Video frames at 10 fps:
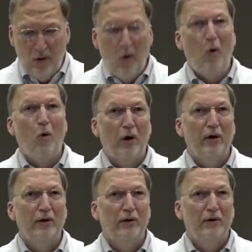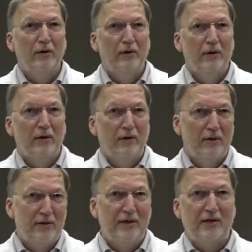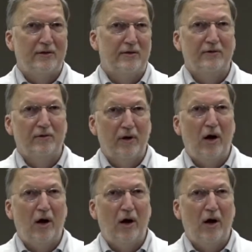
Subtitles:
Or, since